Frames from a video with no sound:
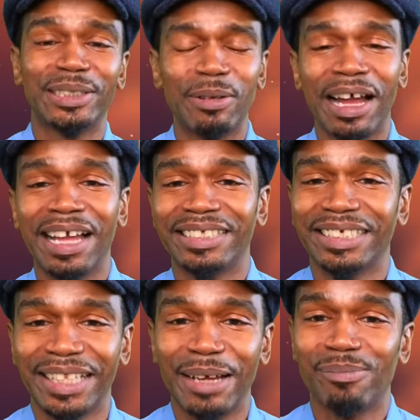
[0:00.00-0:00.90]
So I had to,
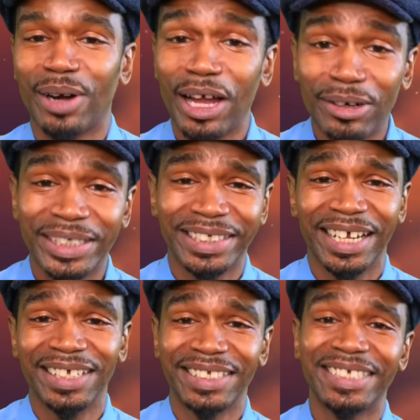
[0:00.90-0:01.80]
like,
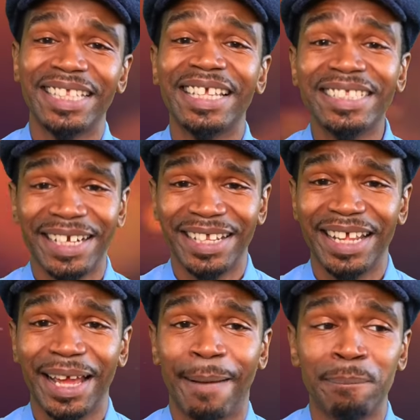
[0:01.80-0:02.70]
prioritize, because at the end of the
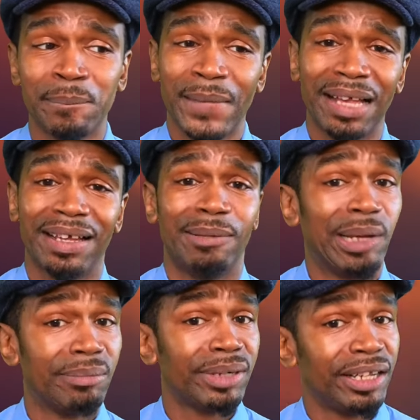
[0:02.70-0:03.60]
day, I got to
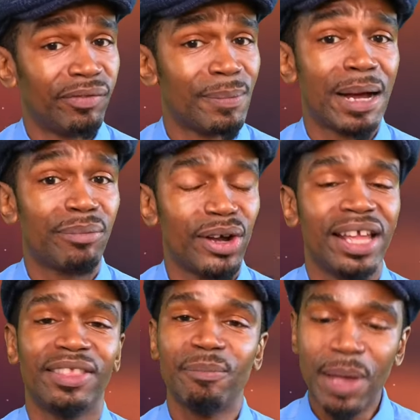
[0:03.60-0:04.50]
make money for my
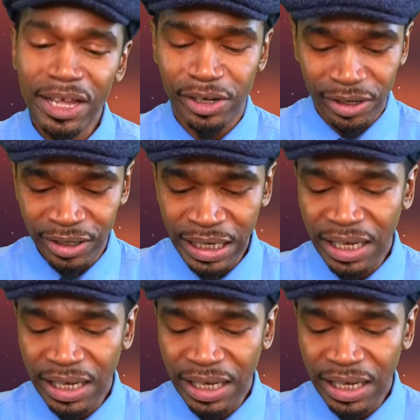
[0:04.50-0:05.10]
brand, the maker.